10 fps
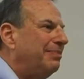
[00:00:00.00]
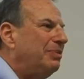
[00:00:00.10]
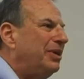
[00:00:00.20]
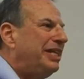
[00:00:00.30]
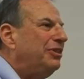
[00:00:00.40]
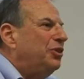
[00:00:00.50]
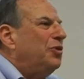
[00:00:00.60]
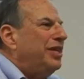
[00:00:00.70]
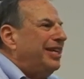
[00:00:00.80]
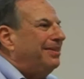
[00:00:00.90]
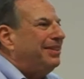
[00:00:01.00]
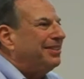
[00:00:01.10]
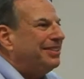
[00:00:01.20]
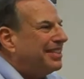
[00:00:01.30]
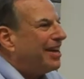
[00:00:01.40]
I mean, we can do this.
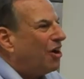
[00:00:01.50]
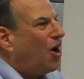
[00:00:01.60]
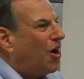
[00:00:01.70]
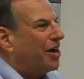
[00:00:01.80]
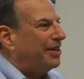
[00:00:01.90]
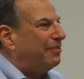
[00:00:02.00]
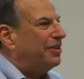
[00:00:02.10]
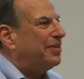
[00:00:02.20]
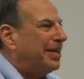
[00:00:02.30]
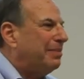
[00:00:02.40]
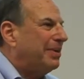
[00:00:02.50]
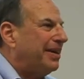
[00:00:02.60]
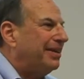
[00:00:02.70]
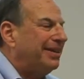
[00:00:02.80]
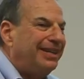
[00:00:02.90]
This is not hard if you think about it.